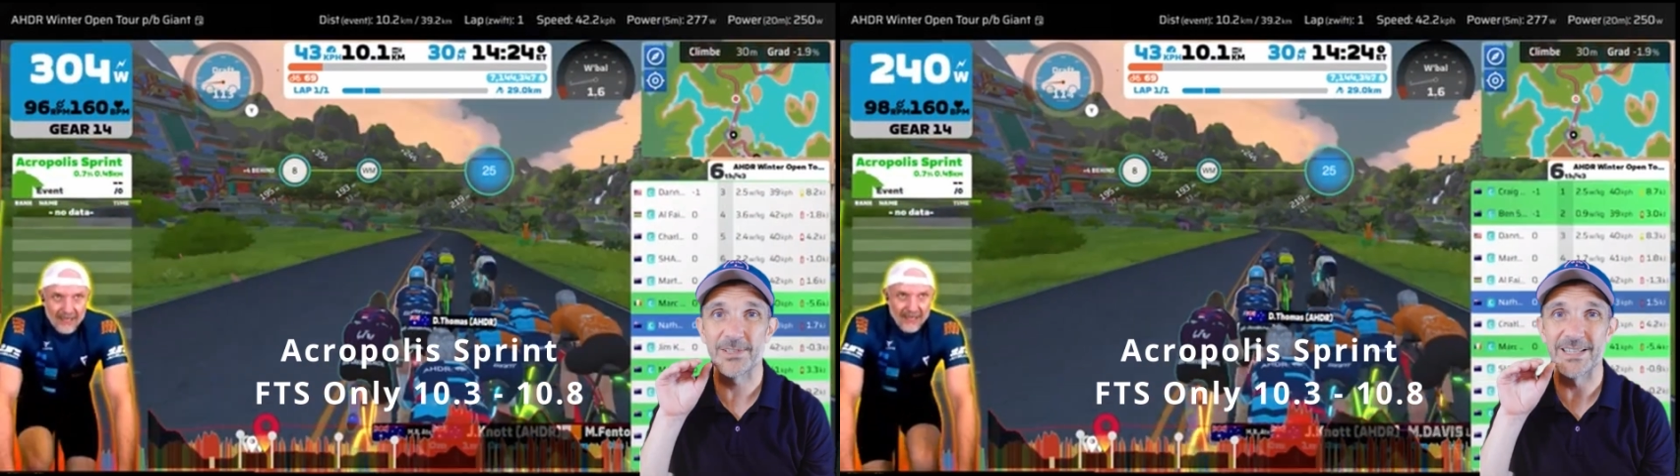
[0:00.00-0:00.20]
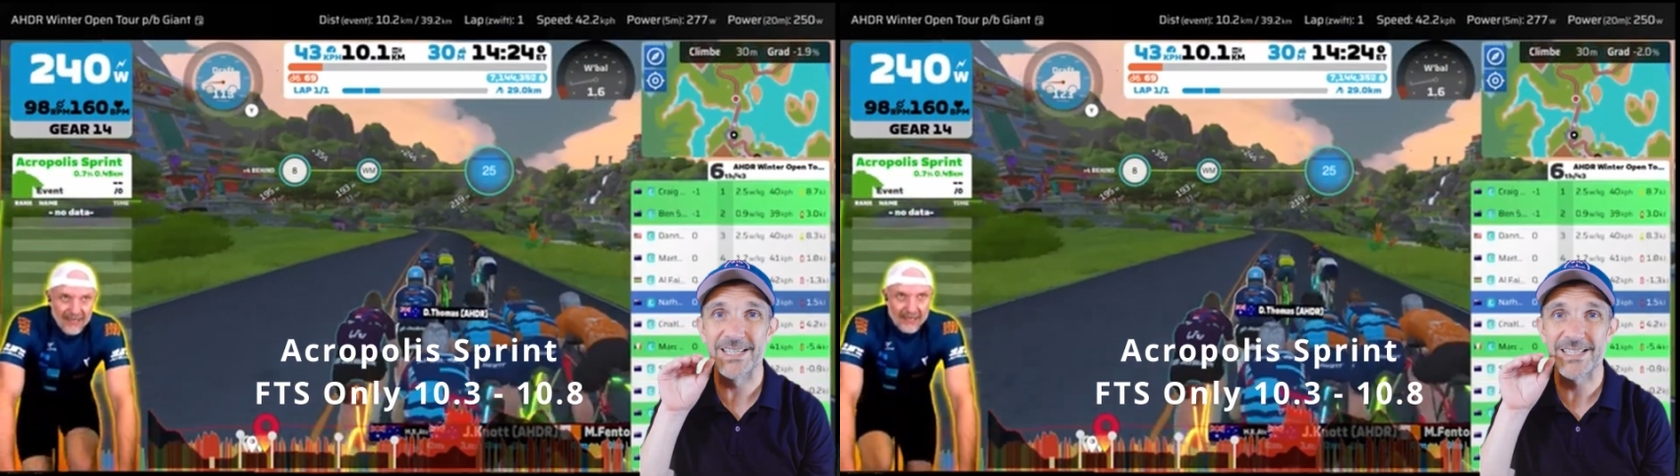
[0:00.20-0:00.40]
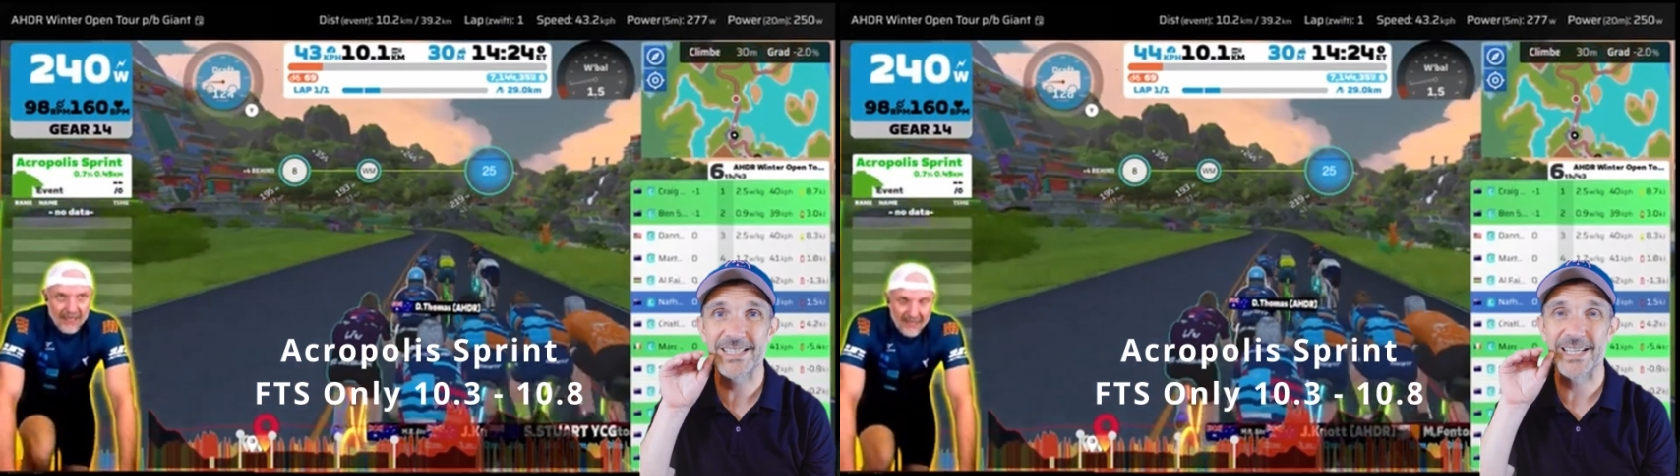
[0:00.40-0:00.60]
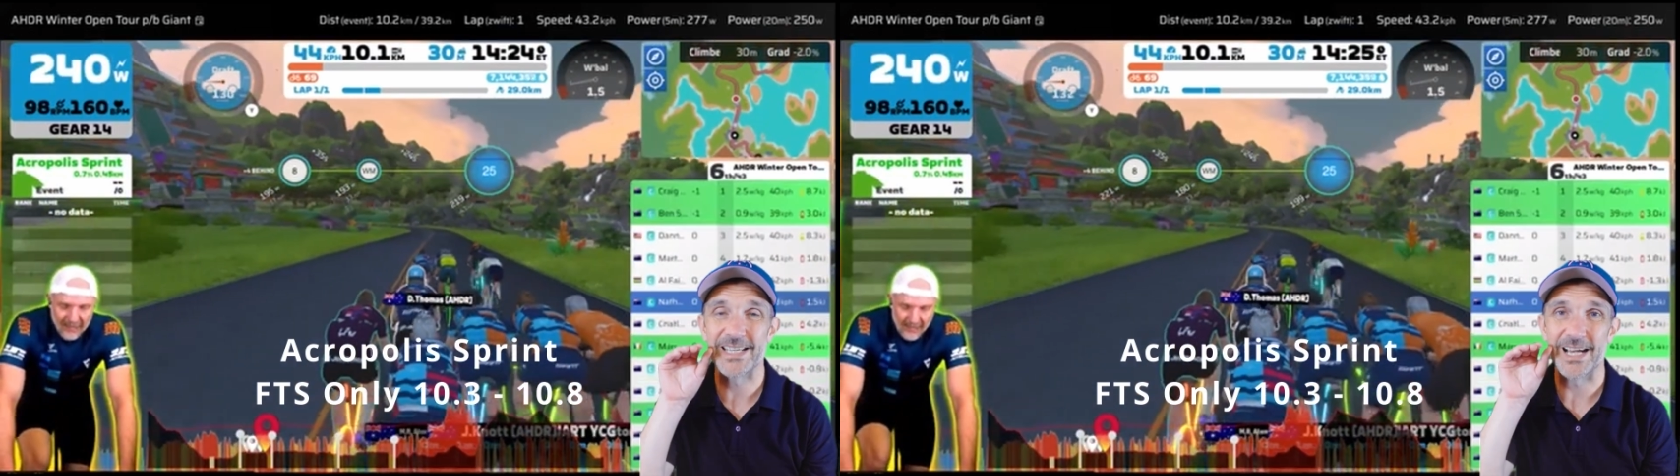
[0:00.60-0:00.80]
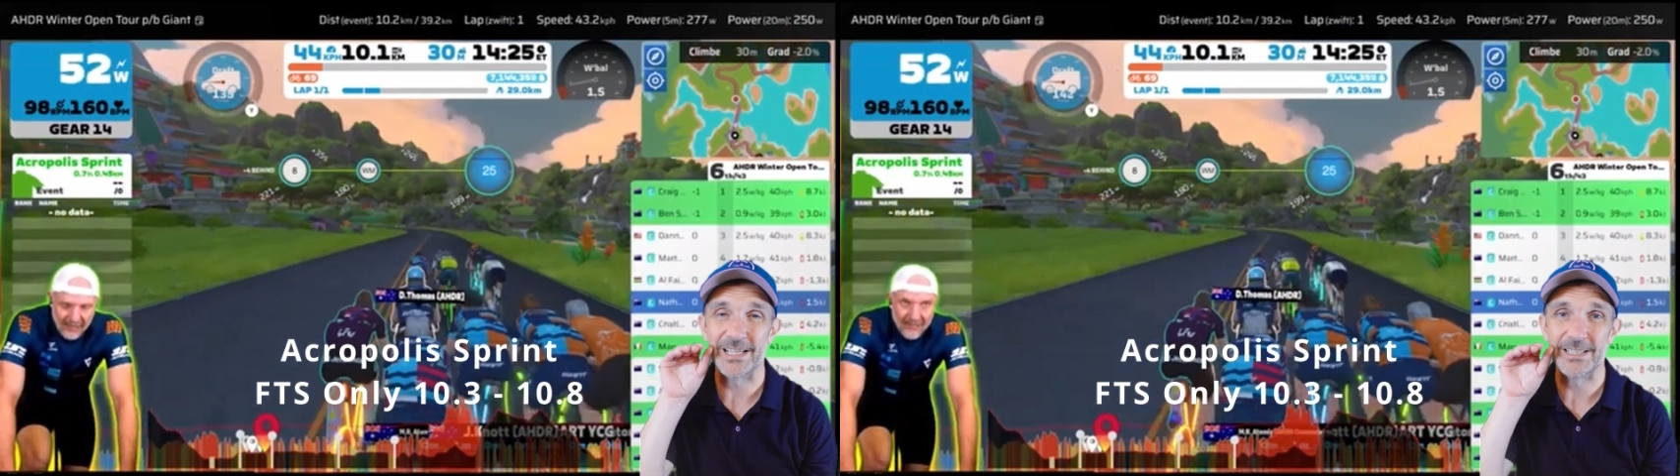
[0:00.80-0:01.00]
this
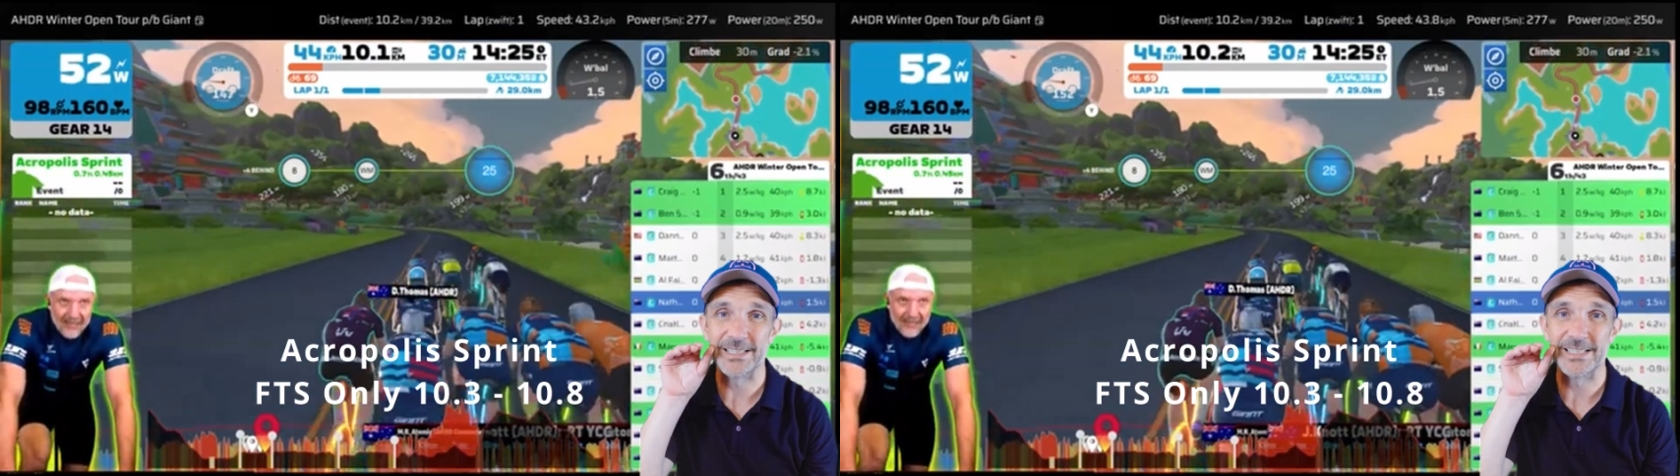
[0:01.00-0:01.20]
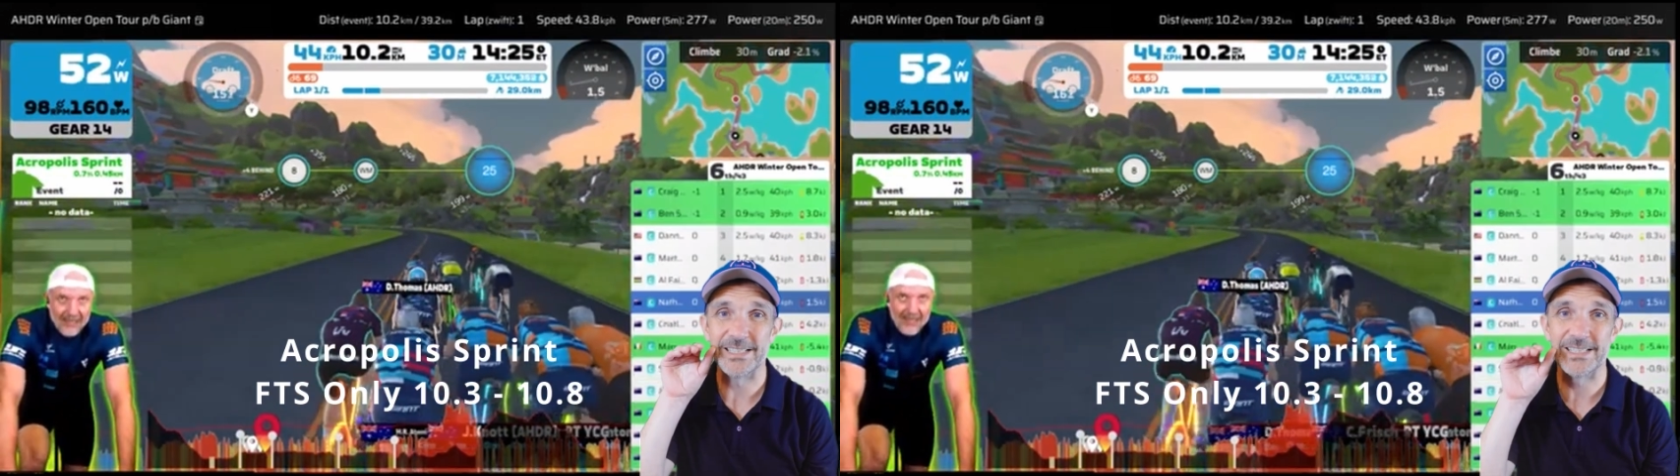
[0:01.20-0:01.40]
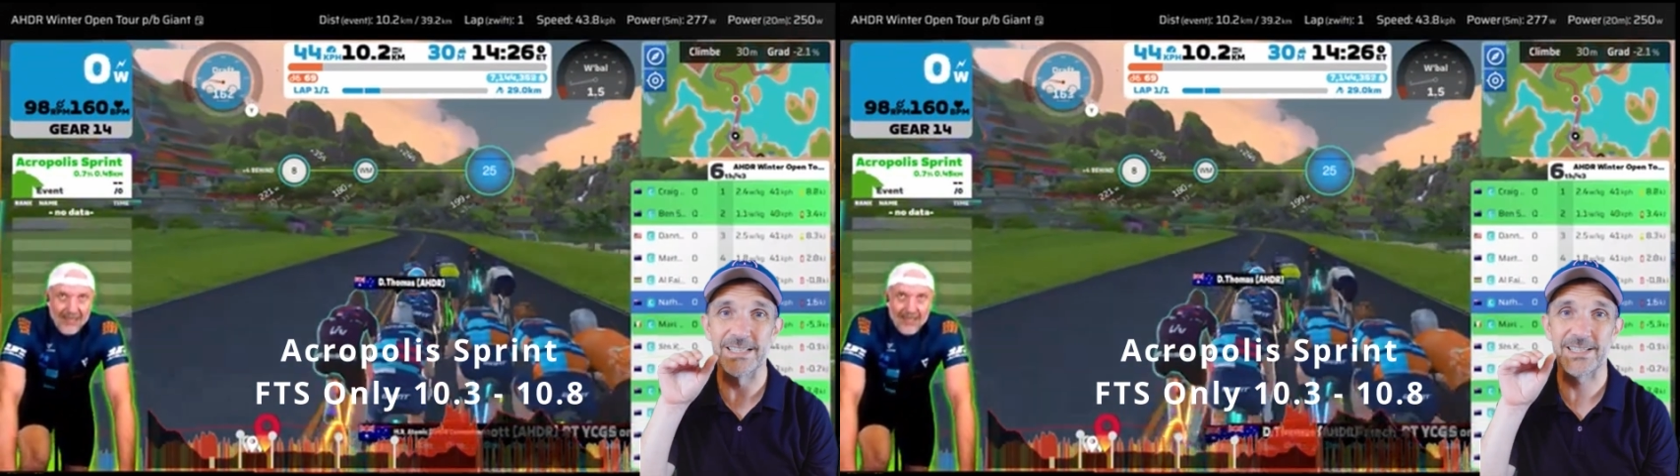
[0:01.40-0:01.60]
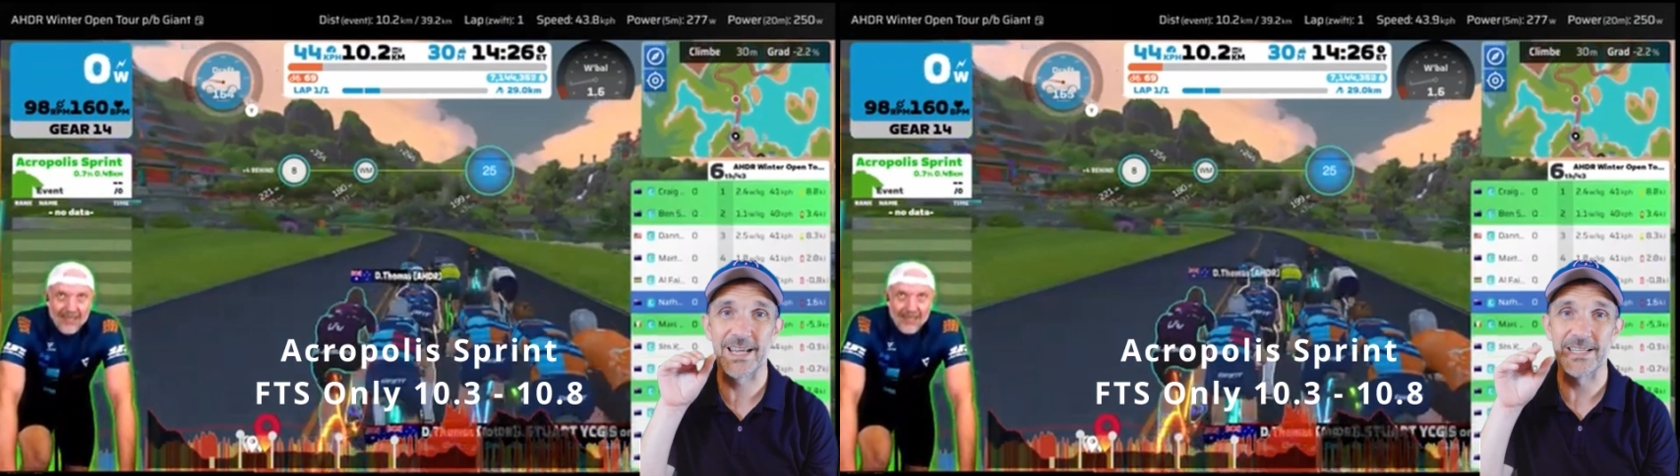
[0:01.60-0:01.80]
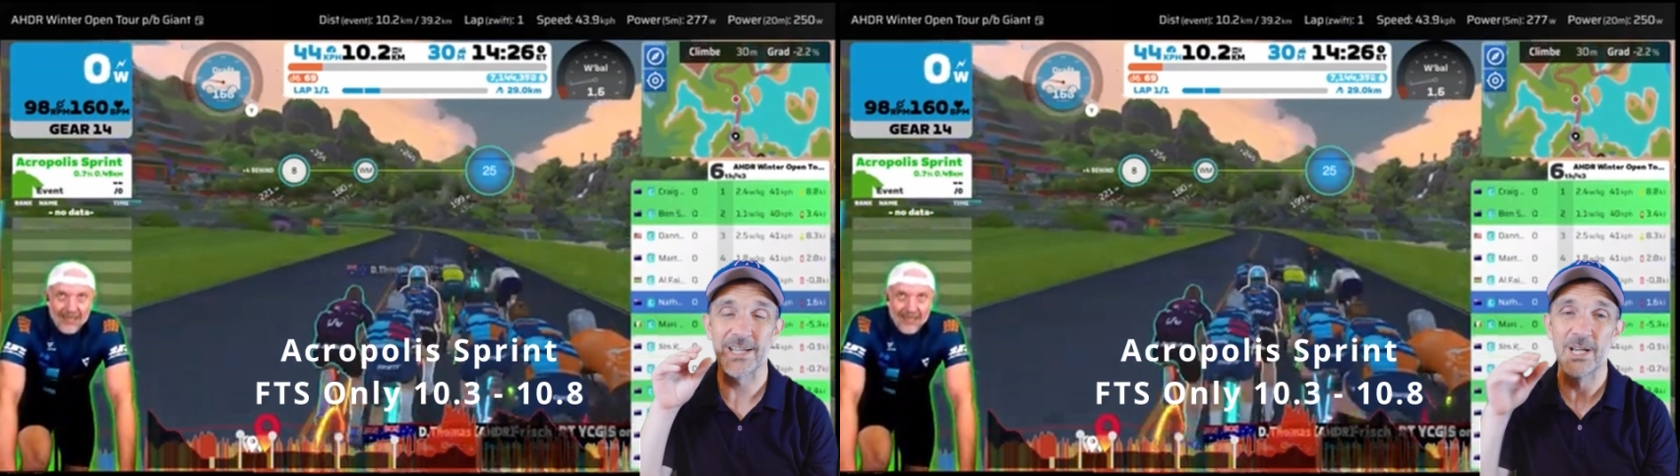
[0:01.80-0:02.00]
descent.